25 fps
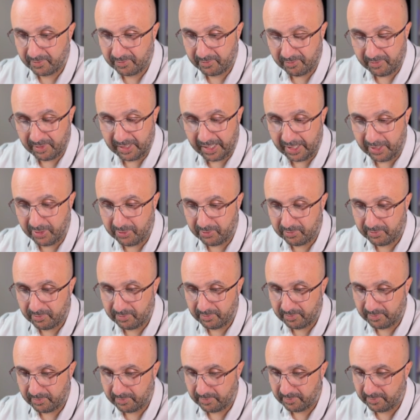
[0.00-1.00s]
Now,
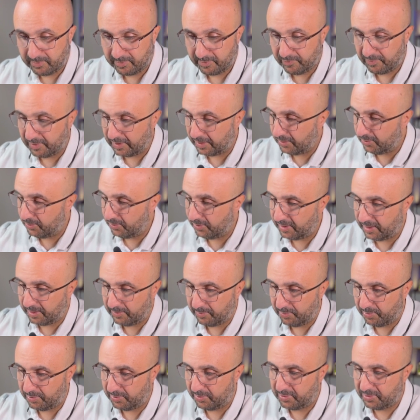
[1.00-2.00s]
if I look
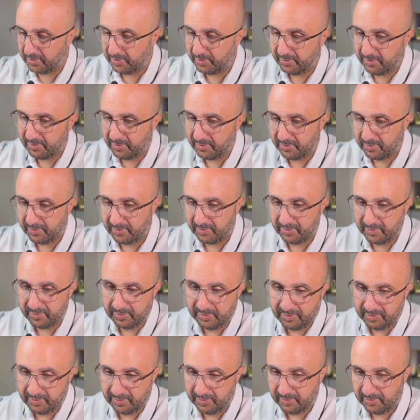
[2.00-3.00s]
at person,
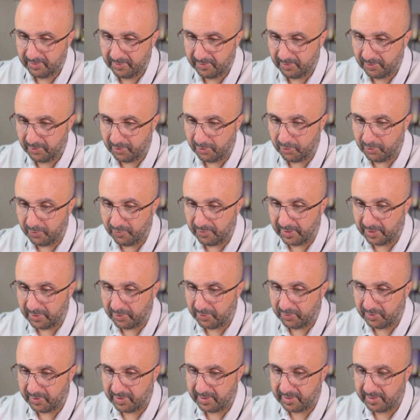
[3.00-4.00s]
the new
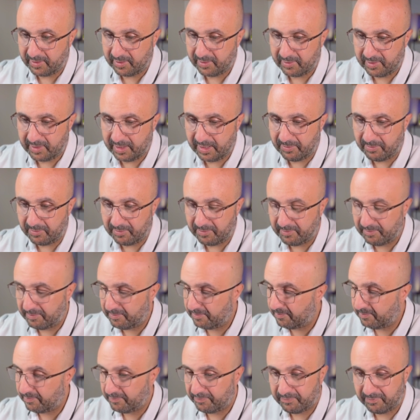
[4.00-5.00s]
value is Sam.
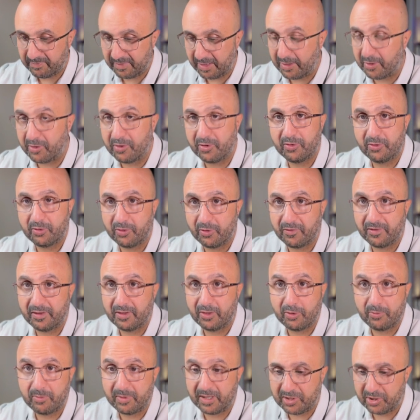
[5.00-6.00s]
Nothing,
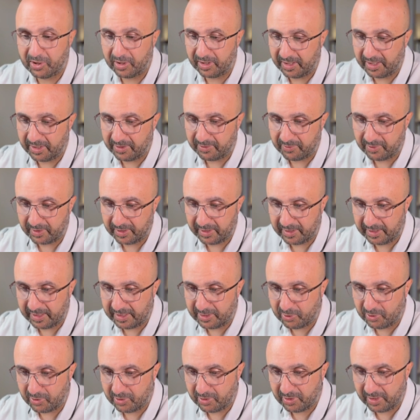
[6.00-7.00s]
no magic there, right?
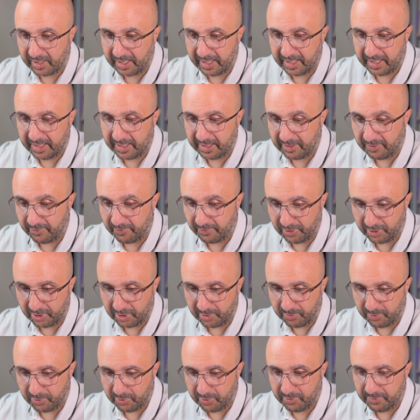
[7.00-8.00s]
It's just a
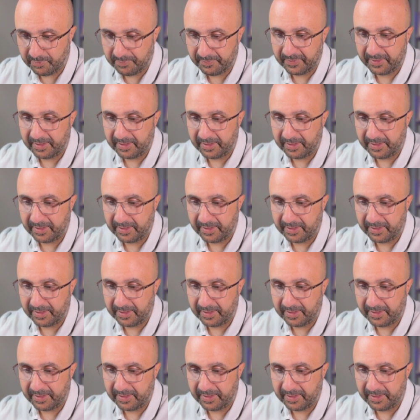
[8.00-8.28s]
variable.